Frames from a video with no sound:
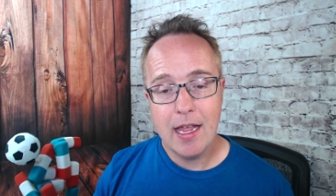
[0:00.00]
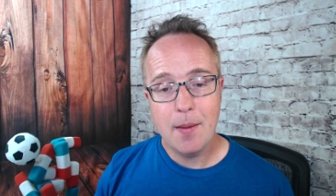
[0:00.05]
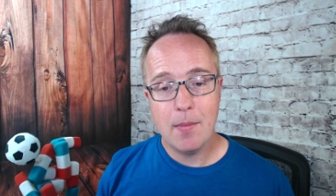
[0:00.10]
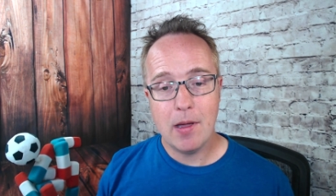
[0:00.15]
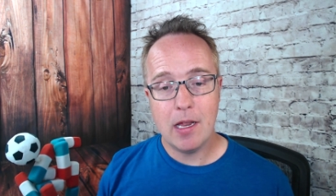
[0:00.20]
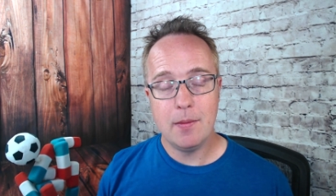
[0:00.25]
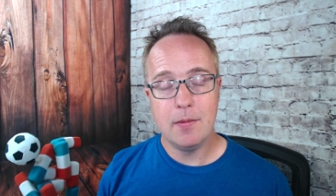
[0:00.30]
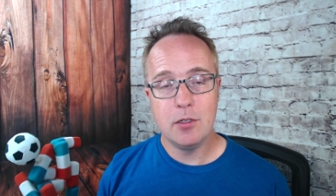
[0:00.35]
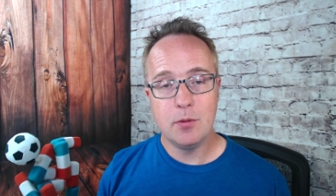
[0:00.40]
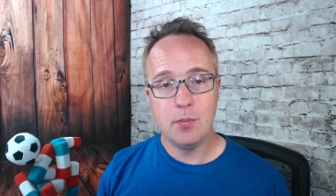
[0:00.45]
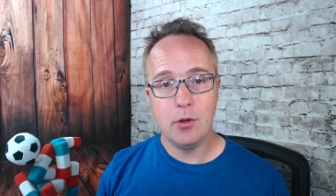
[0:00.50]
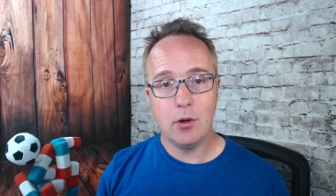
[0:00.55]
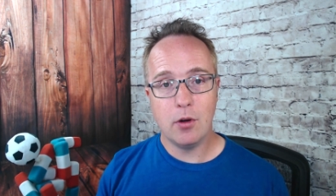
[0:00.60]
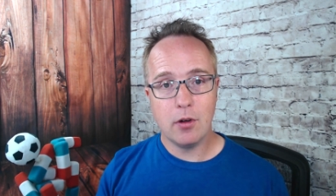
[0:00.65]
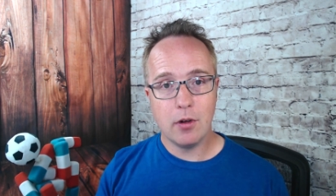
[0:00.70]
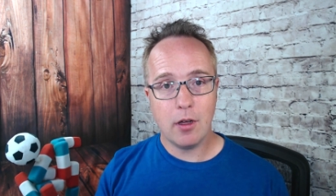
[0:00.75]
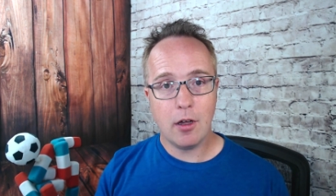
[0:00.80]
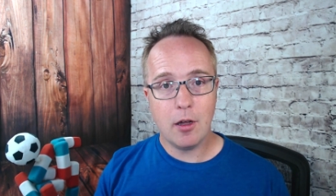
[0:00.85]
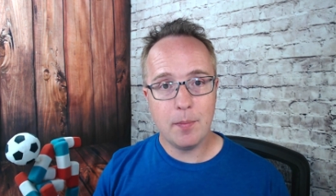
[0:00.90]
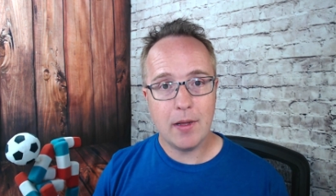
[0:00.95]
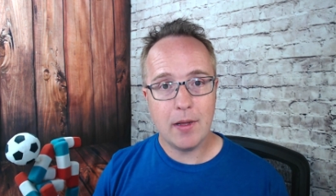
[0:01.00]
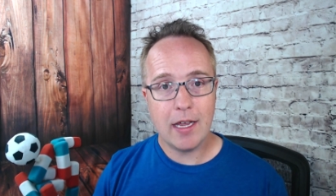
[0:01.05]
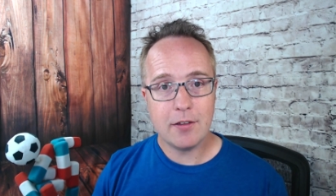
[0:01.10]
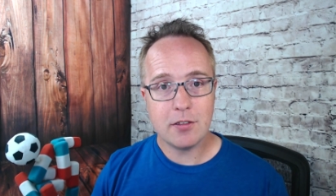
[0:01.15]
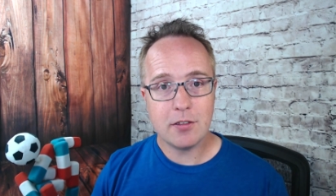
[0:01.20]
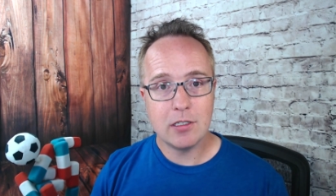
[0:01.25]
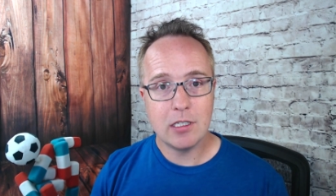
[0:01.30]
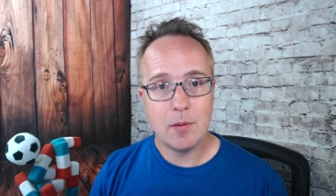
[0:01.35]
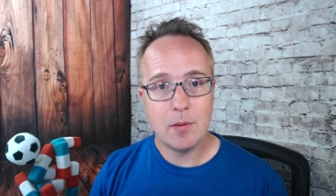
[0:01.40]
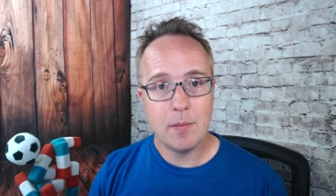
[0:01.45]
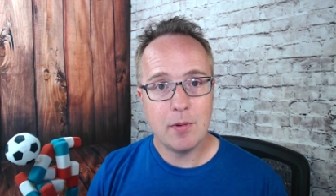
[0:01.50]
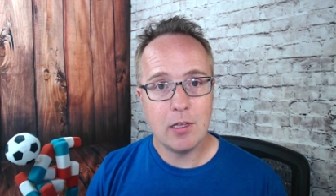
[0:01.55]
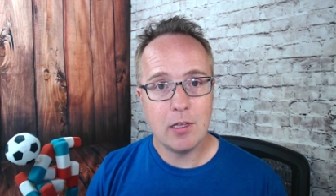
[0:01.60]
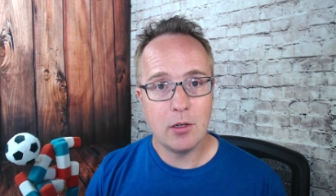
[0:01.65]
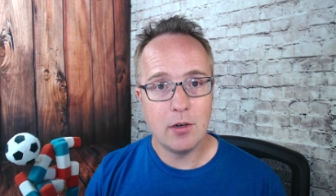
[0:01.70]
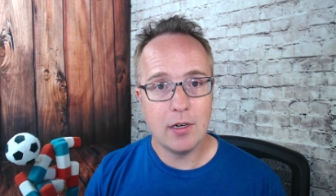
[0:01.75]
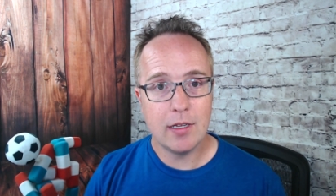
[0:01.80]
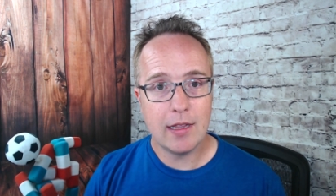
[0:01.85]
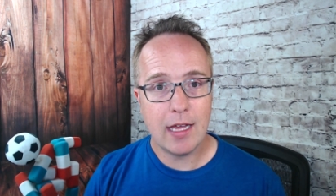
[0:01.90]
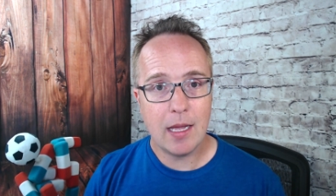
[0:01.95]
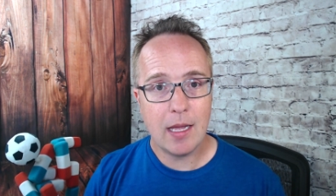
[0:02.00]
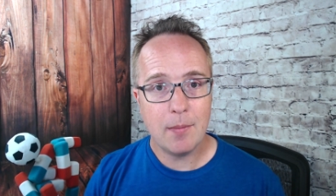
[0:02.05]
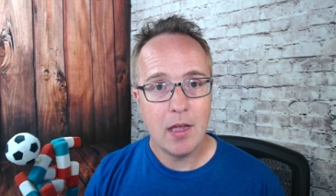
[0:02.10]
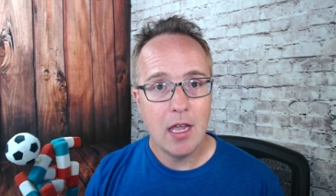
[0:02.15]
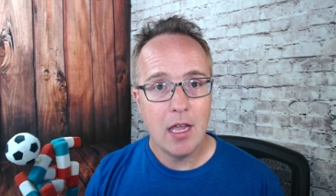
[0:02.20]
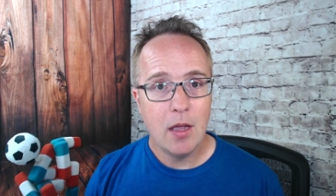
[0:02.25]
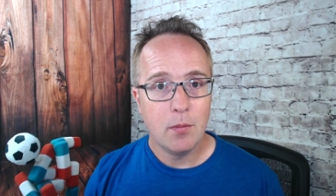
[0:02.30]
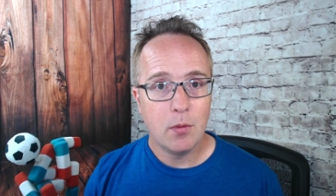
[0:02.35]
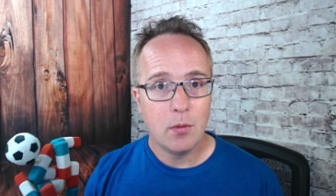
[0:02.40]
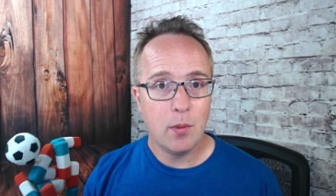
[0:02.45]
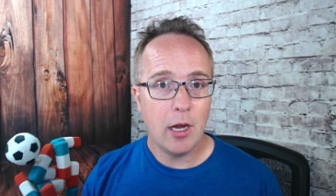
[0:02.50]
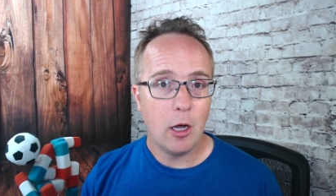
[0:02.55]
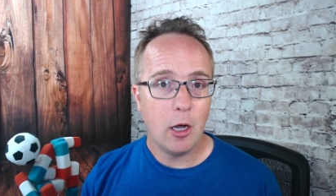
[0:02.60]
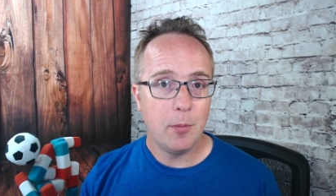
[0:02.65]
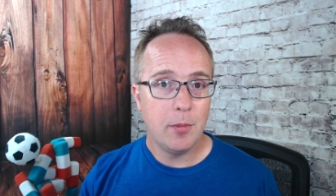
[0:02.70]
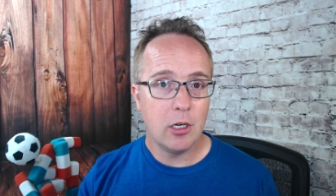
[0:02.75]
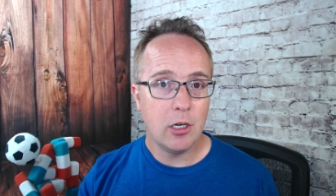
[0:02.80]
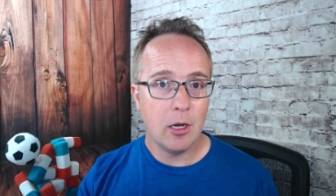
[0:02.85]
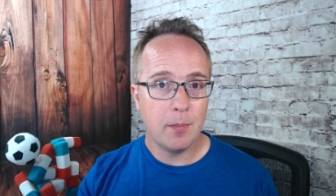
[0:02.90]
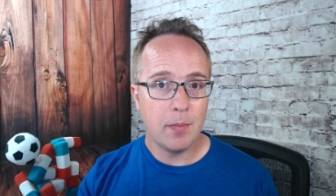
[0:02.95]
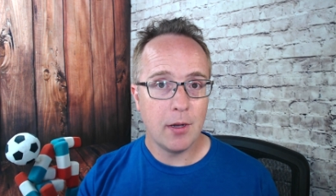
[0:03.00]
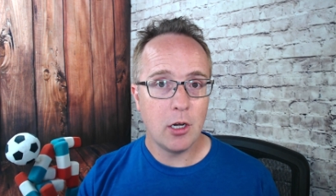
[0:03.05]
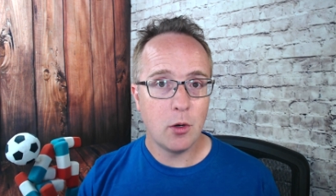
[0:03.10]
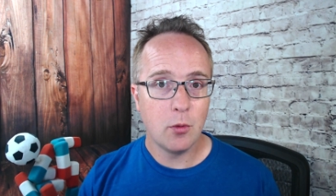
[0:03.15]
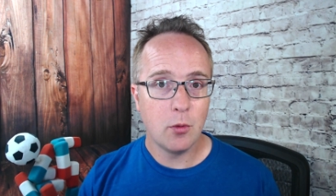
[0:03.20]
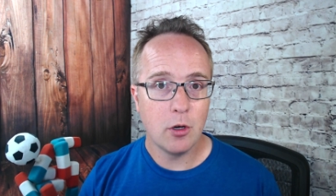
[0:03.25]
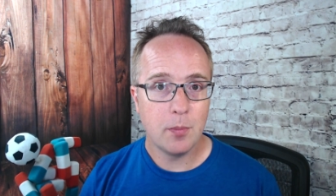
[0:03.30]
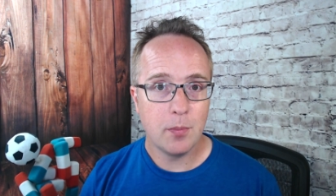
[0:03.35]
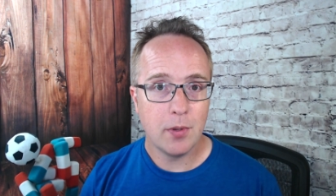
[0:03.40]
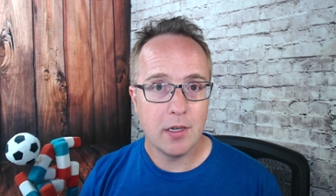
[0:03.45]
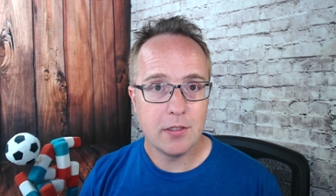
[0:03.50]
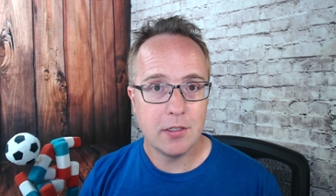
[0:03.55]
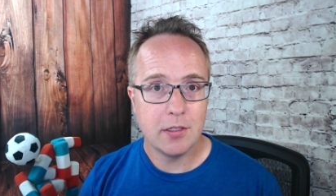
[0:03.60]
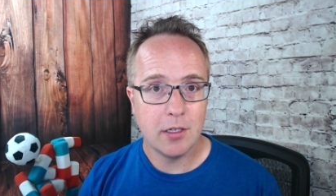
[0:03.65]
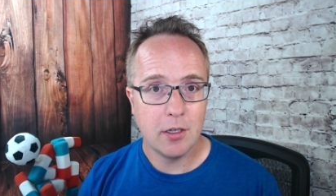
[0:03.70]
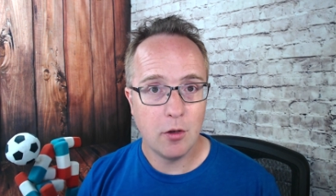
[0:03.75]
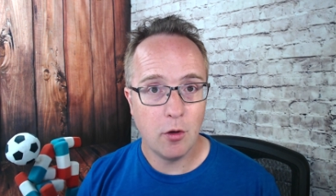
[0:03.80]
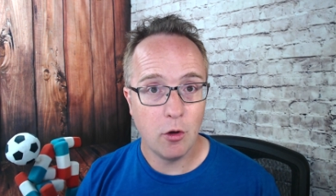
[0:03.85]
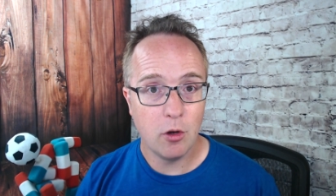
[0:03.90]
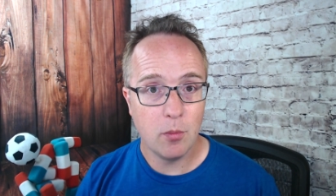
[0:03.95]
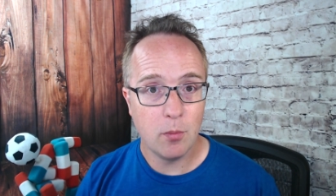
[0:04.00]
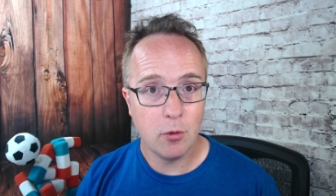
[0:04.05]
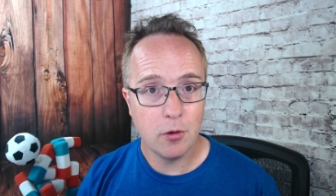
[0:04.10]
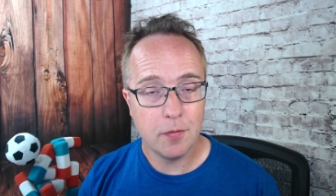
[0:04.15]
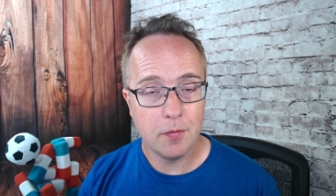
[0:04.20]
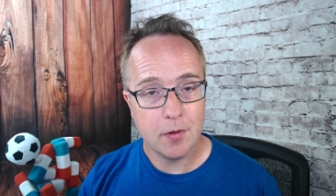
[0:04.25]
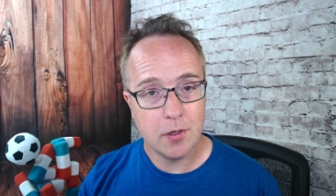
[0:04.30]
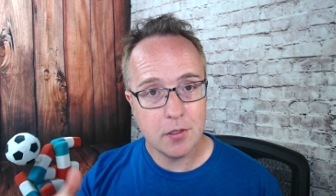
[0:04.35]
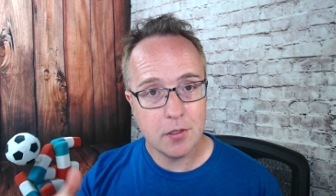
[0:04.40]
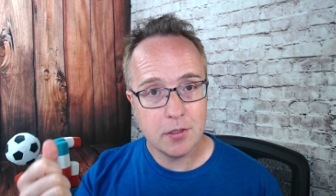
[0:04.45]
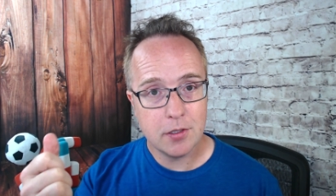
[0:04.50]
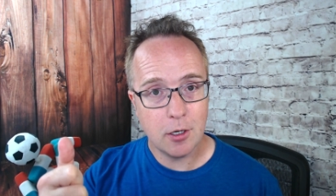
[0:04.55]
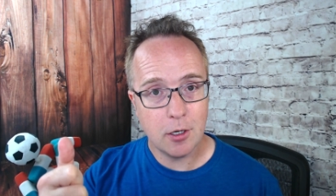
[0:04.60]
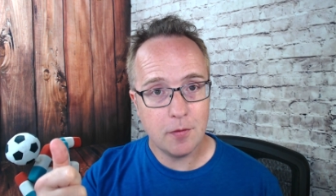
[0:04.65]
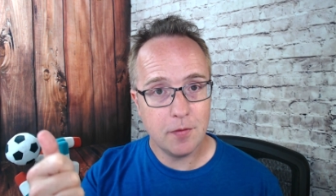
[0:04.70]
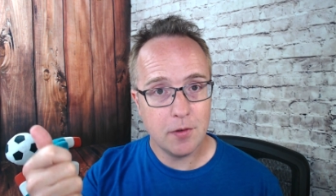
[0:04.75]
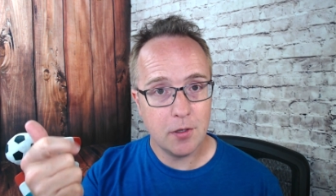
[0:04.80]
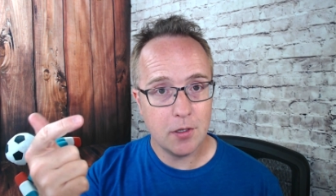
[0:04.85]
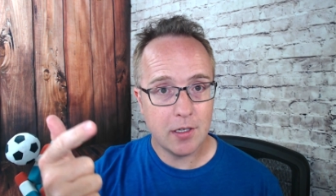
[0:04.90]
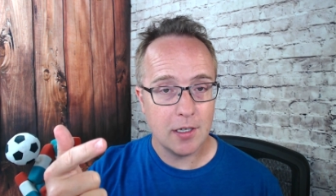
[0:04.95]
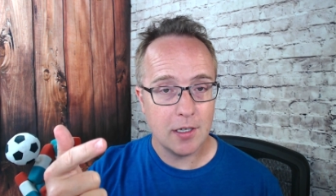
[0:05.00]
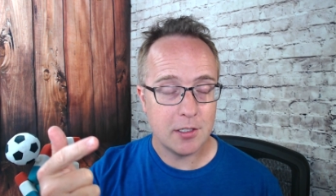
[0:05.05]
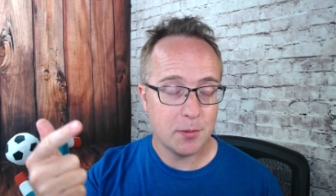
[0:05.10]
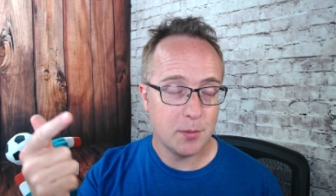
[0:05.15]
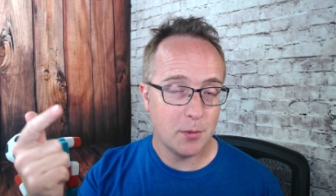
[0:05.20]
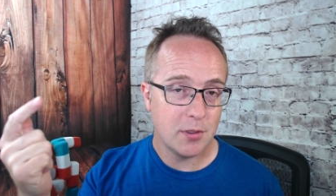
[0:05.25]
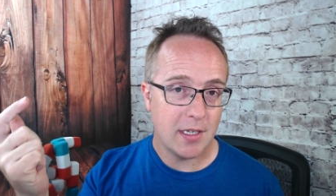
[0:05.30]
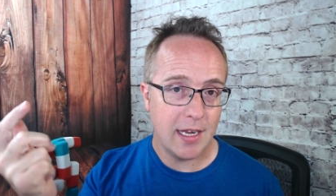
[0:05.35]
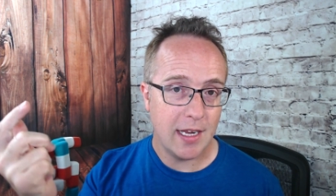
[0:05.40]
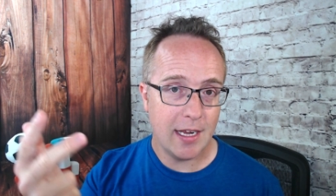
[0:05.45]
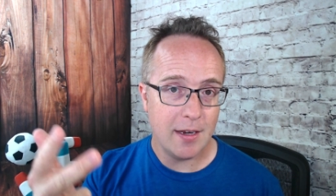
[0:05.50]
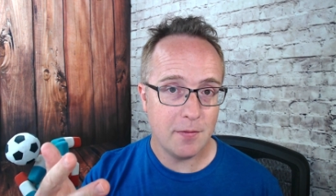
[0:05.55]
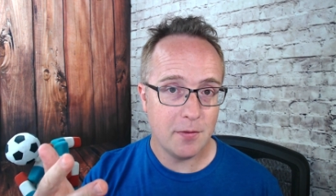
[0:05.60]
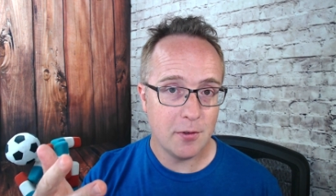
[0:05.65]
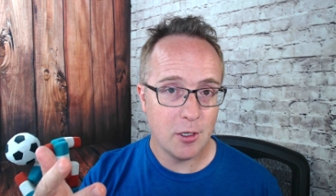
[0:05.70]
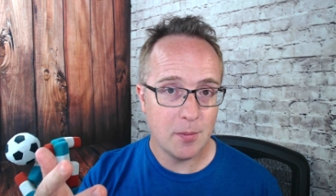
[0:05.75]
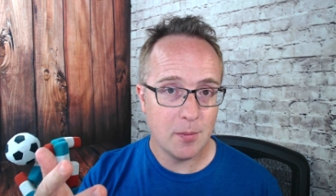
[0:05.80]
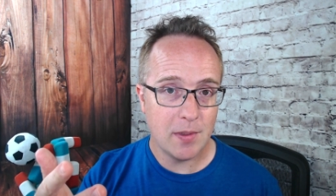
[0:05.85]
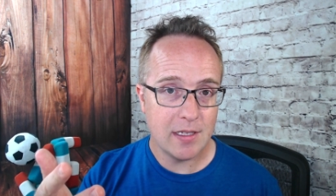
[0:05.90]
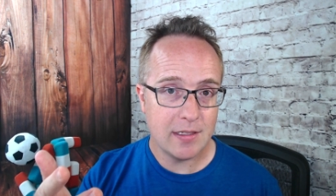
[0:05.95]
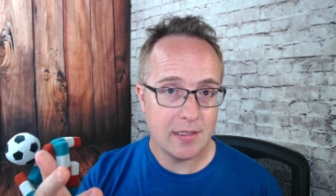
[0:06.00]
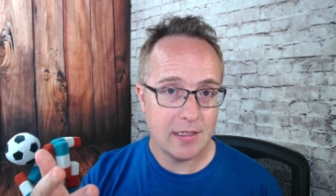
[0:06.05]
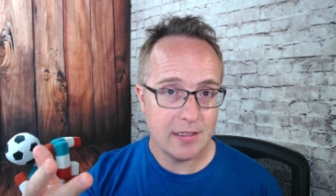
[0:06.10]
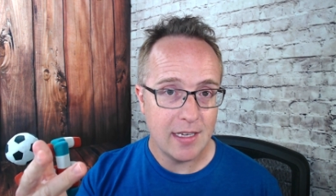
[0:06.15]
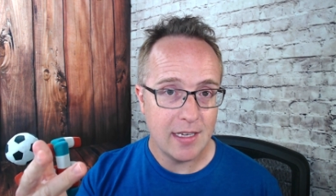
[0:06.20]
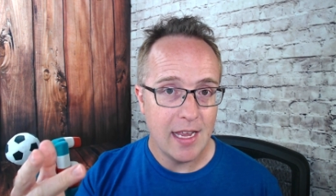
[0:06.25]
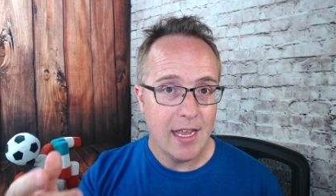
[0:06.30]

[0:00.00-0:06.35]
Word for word: My name is Bjorn Allpass from WP Learning Lab. We will help you get better at WordPress so you can earn more for yourself, for your customers, and for your business.